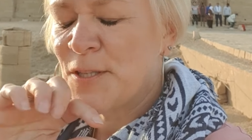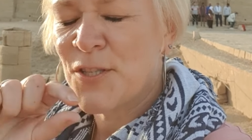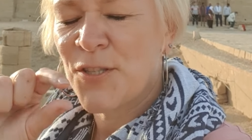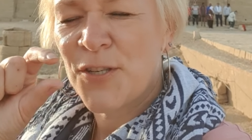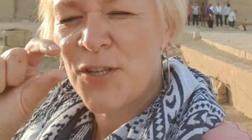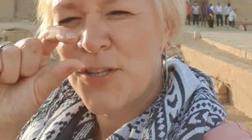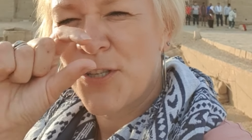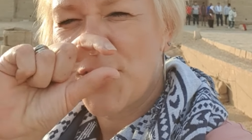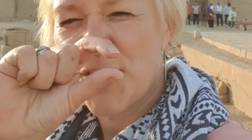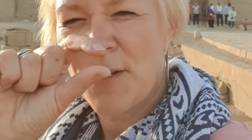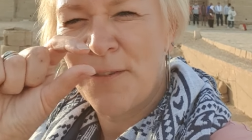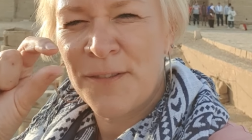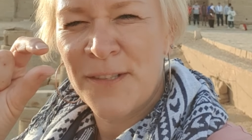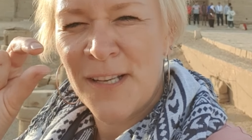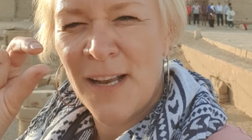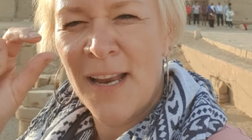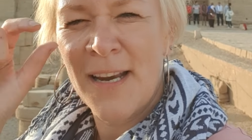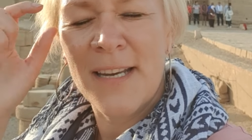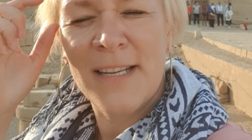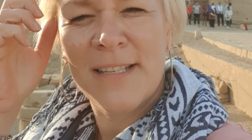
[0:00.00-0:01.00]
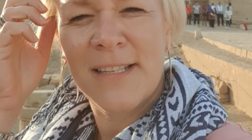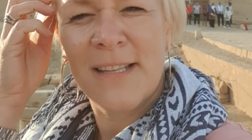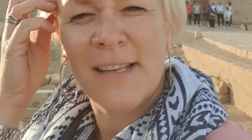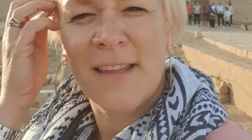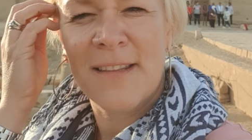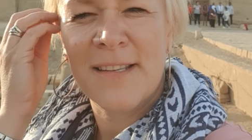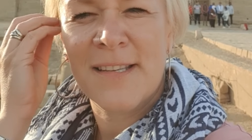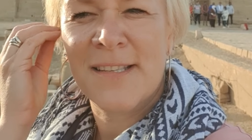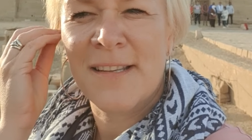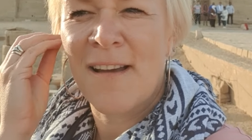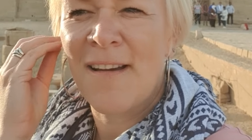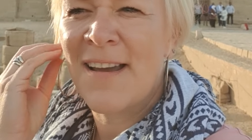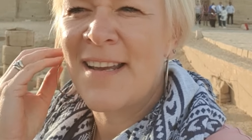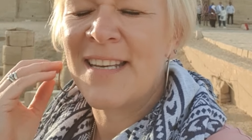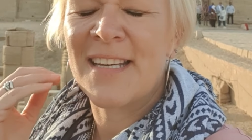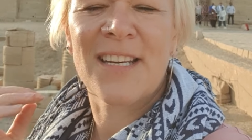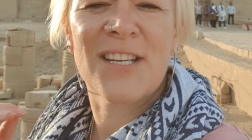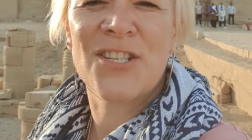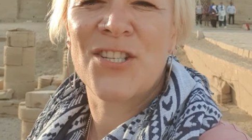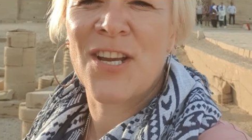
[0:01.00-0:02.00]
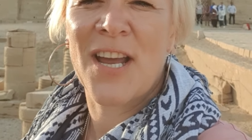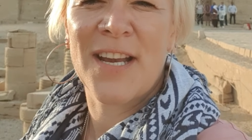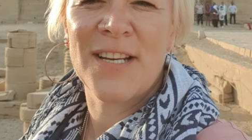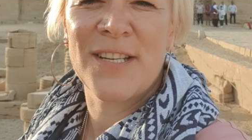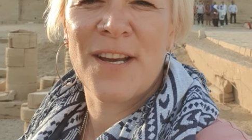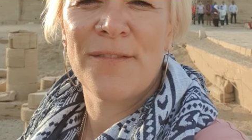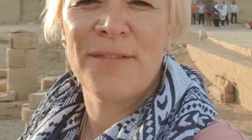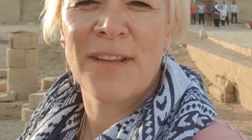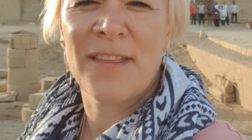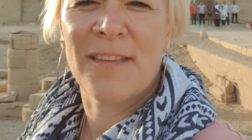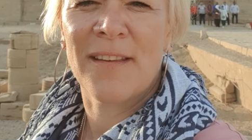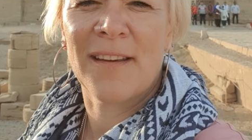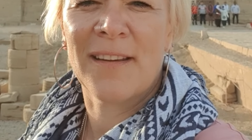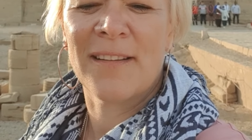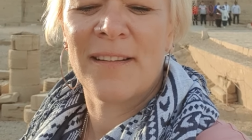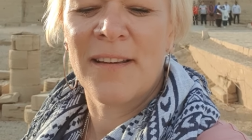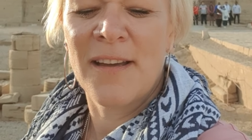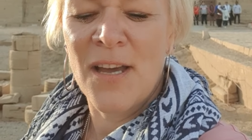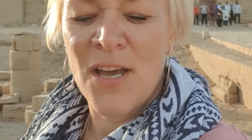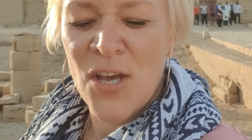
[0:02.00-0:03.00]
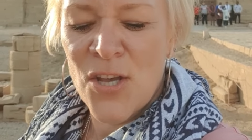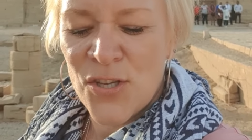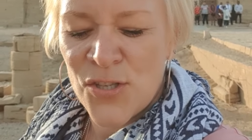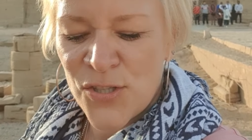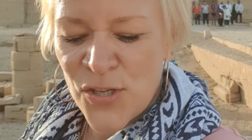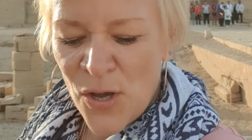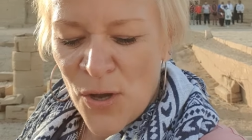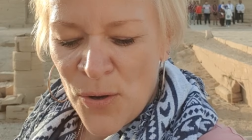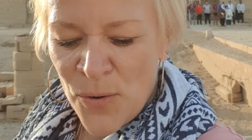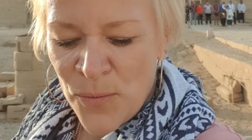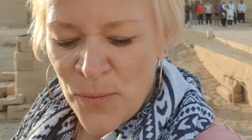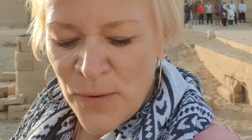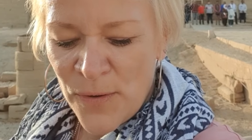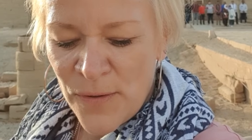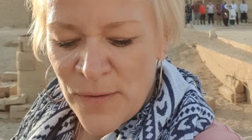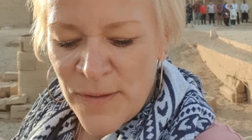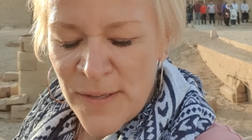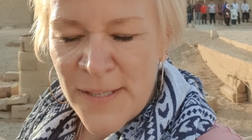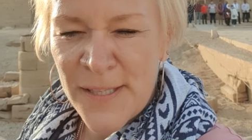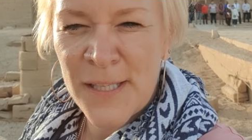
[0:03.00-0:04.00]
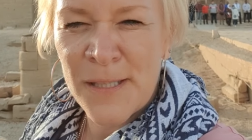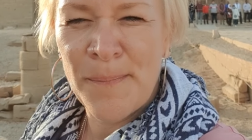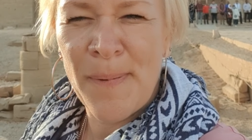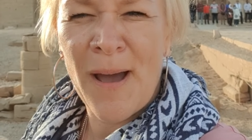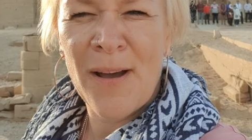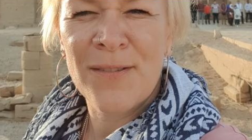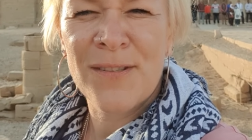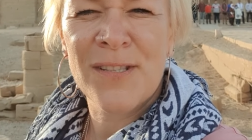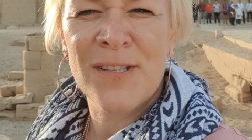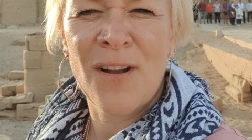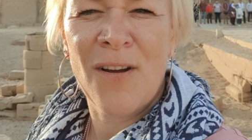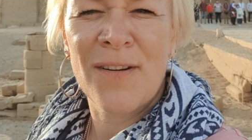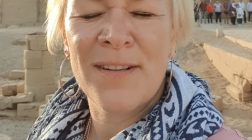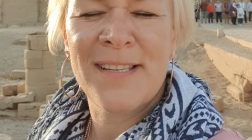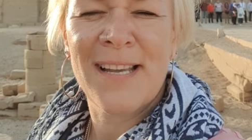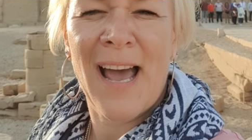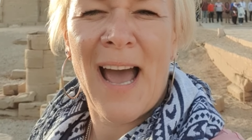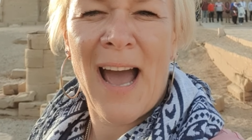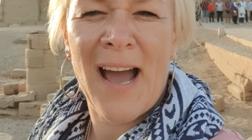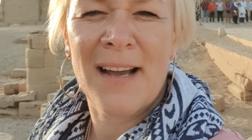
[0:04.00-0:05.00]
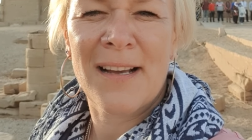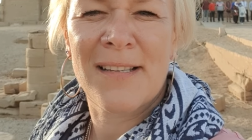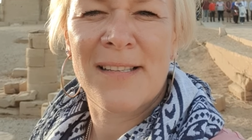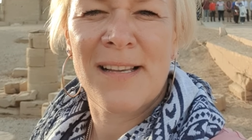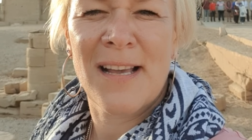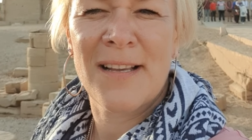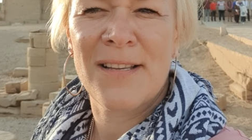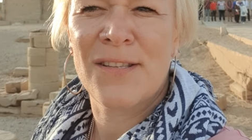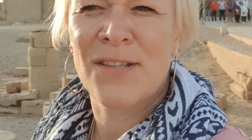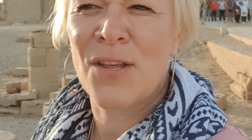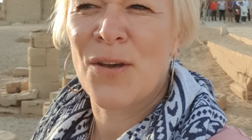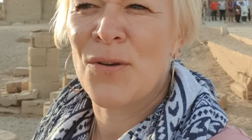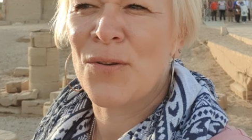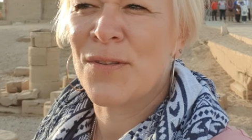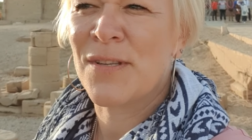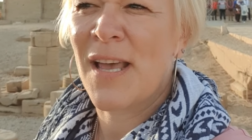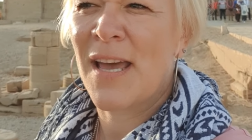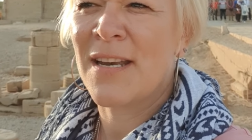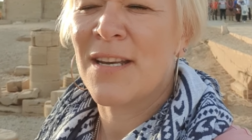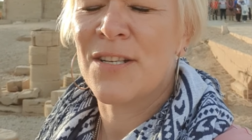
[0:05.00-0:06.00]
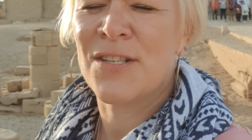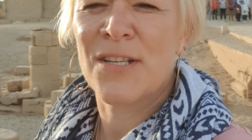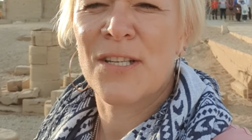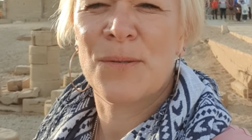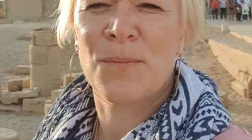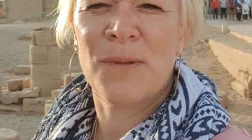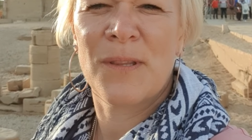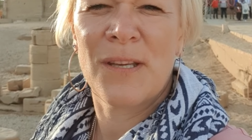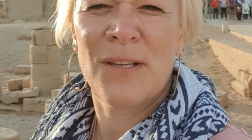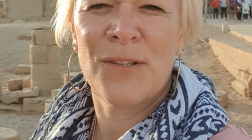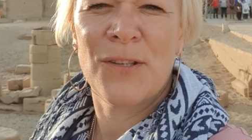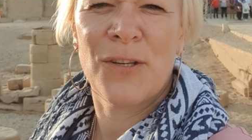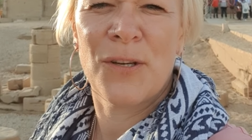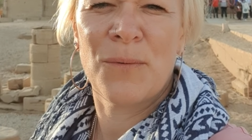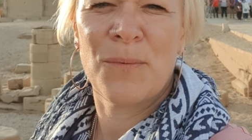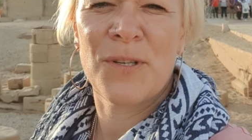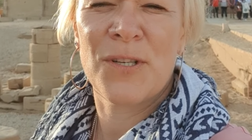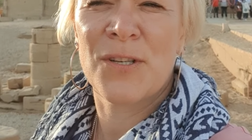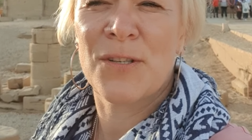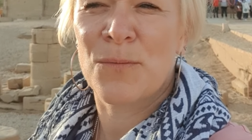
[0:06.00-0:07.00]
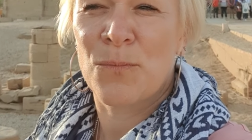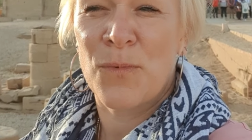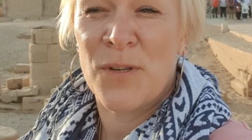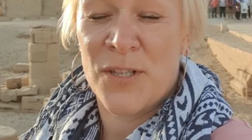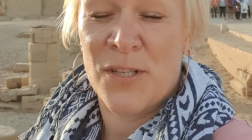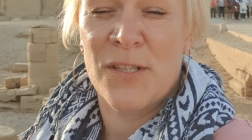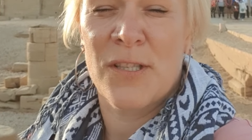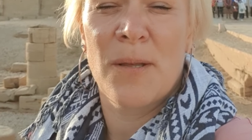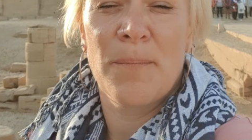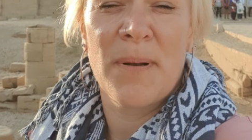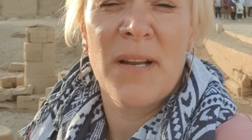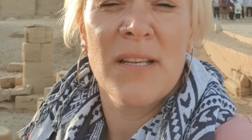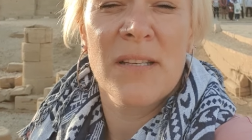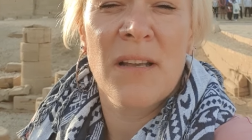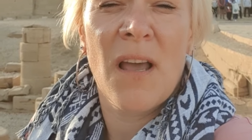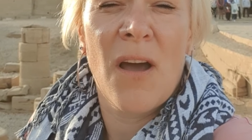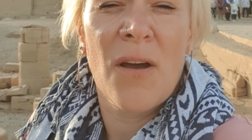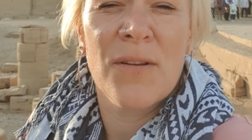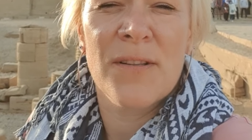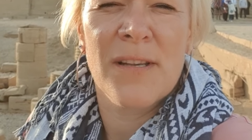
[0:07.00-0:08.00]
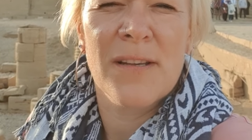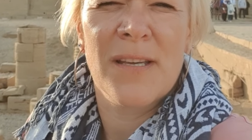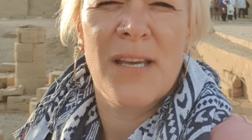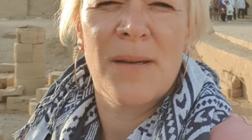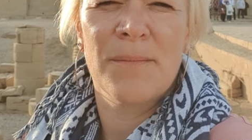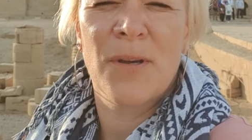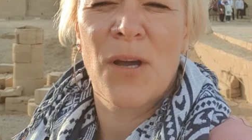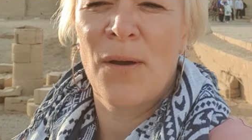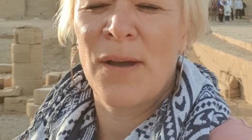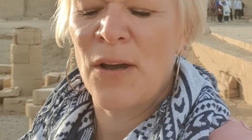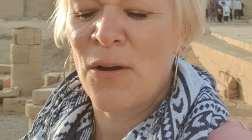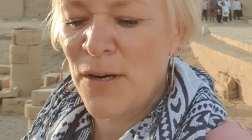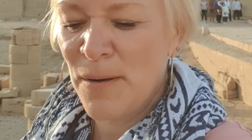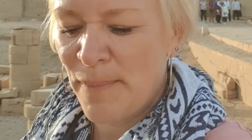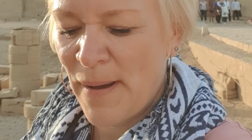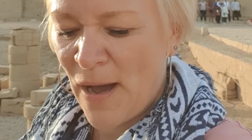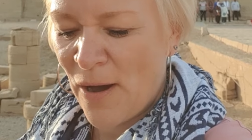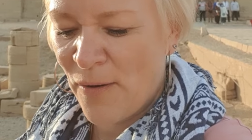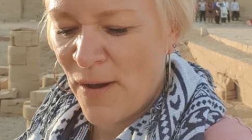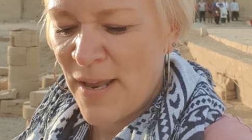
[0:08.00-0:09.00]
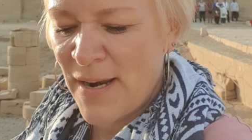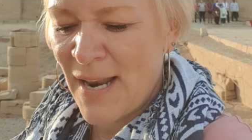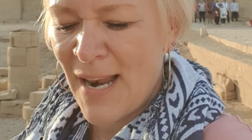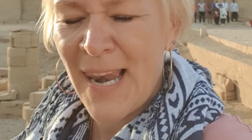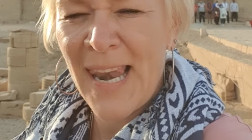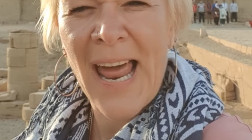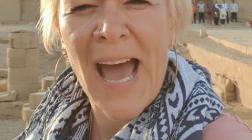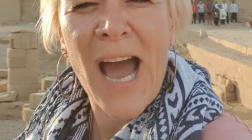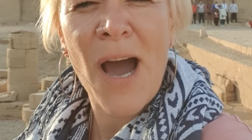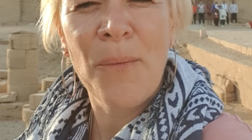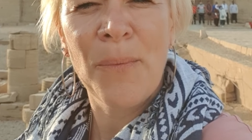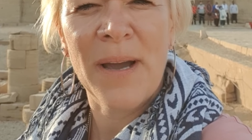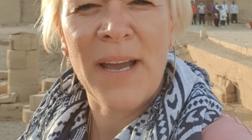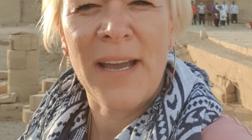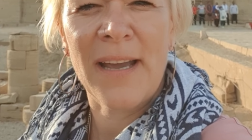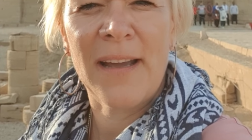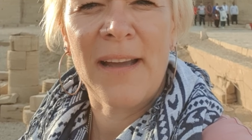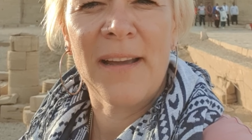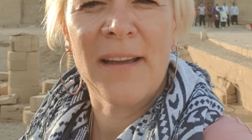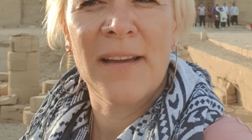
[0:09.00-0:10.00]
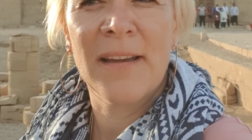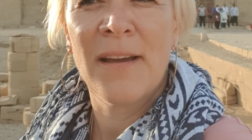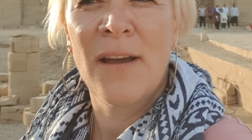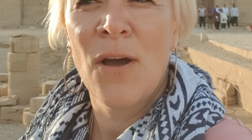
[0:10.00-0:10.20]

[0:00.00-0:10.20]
just shift slightly to the other side. It can change everything. So this is about starting to access those energies within you, which is the bliss codes I keep going on about, and allowing